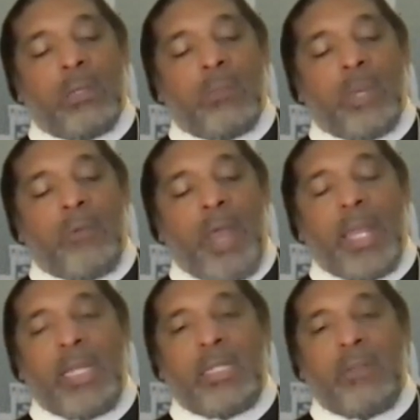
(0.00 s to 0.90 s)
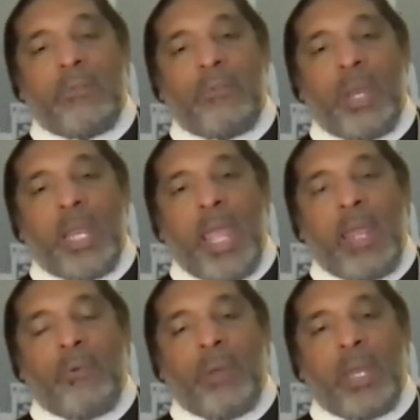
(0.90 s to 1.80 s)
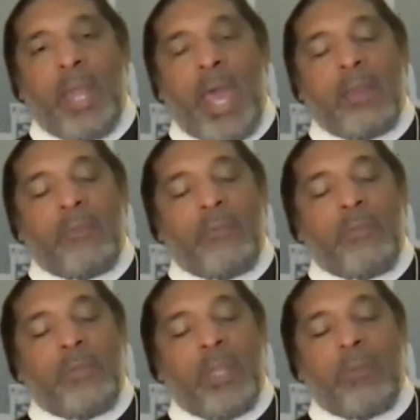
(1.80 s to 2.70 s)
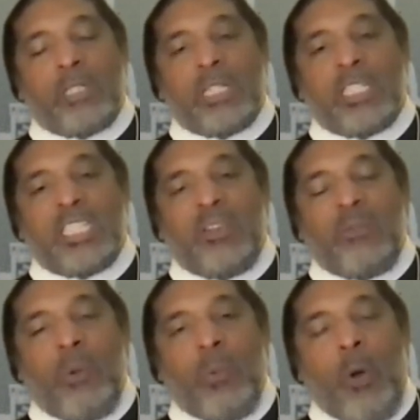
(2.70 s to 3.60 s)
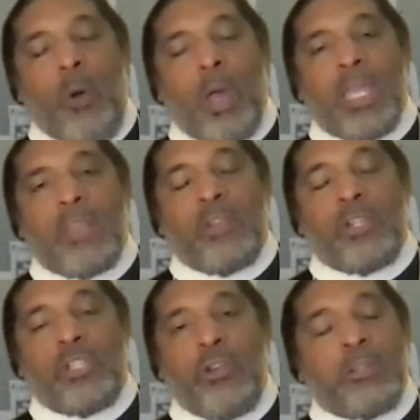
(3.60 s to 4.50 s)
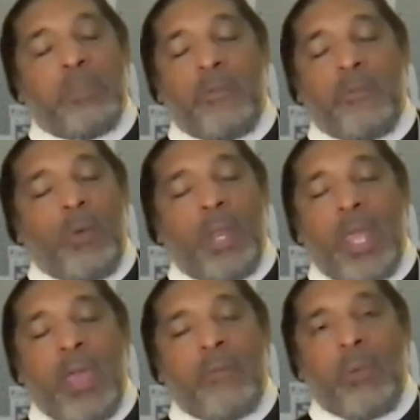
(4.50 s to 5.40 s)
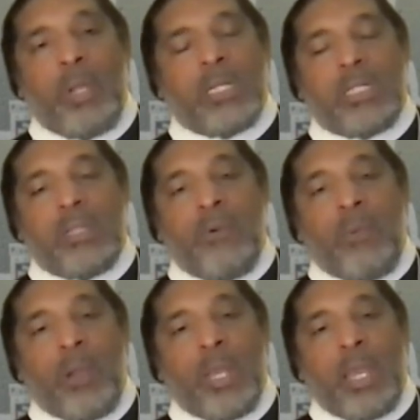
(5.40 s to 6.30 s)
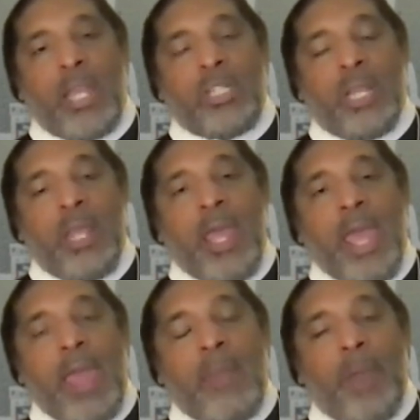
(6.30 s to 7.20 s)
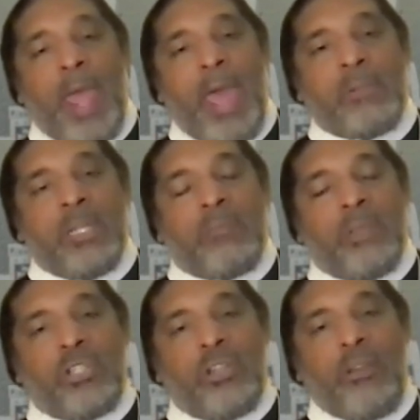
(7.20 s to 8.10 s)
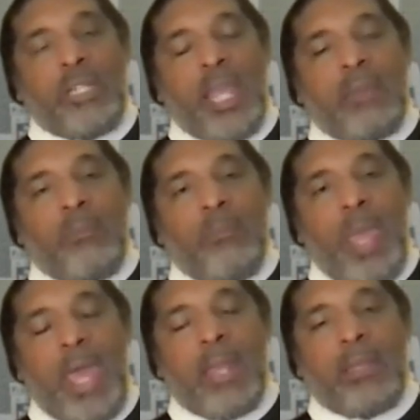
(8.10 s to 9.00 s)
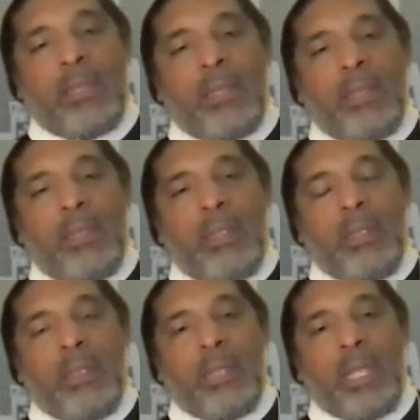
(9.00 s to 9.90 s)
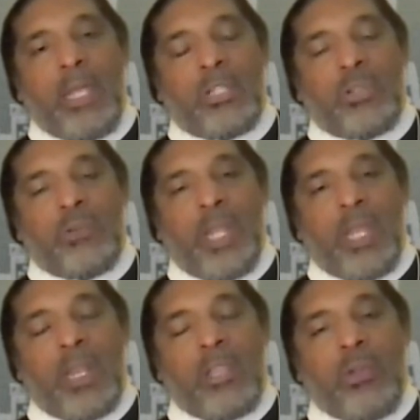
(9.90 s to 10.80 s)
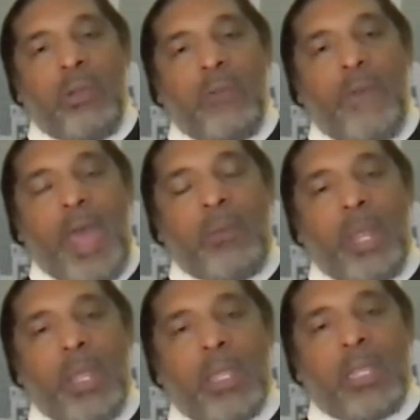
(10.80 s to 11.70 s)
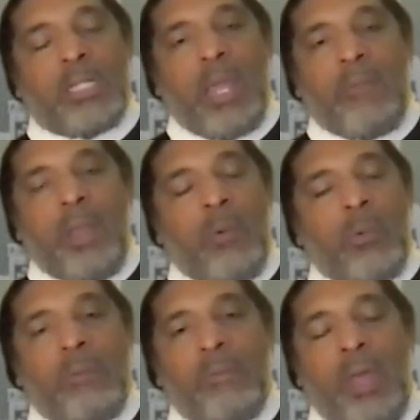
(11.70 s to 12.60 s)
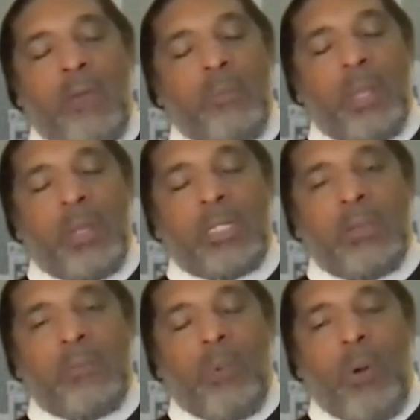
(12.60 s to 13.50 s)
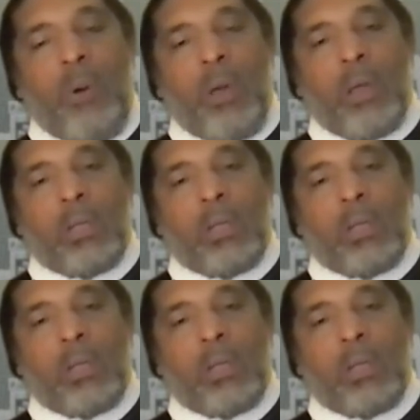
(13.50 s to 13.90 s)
But around 1848, 49, and 50, there was a civil war in the church before there ever was a civil war in the nation. And perhaps if the church had met history in a unified way against slavery, there would have never been a civil war